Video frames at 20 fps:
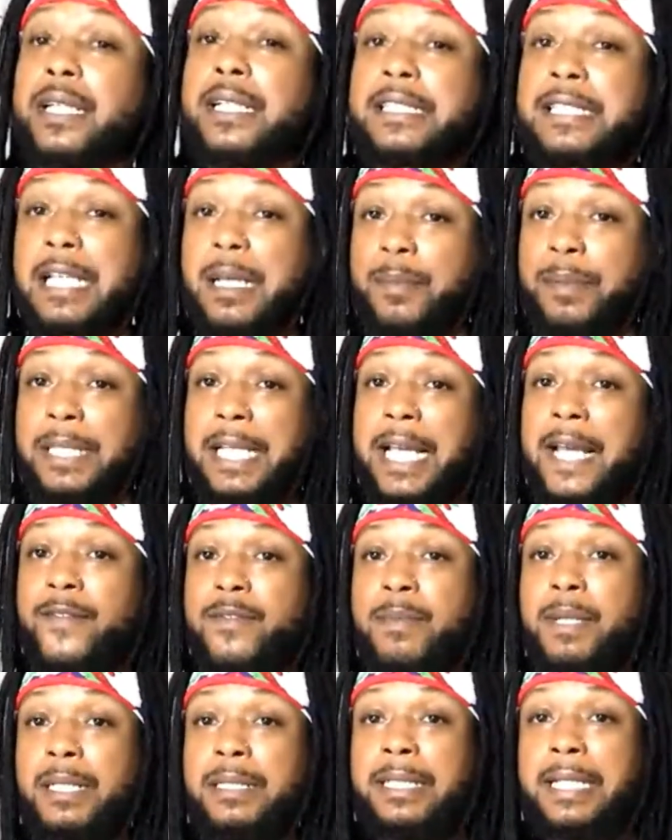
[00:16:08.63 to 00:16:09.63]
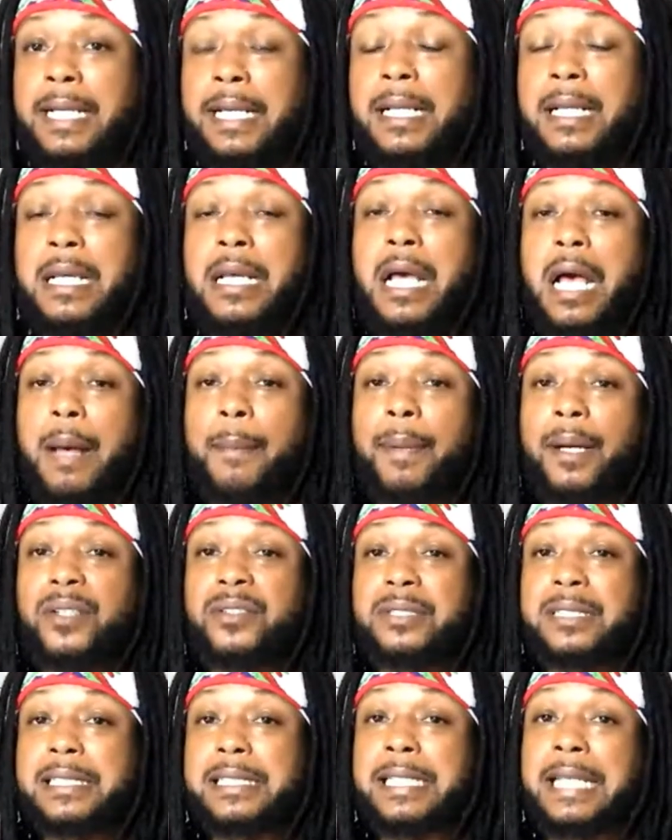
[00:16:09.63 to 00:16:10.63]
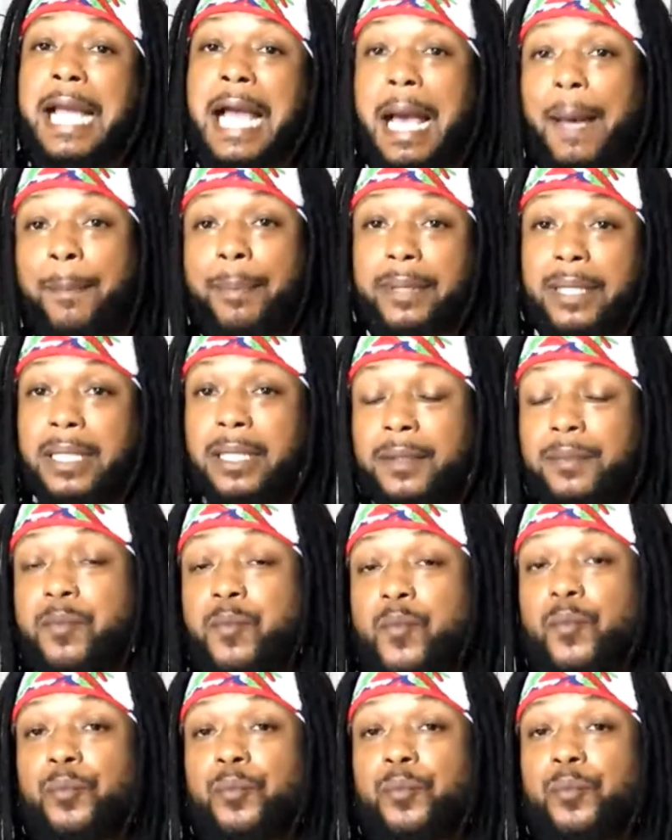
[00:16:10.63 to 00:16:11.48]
example I have about that, about just copying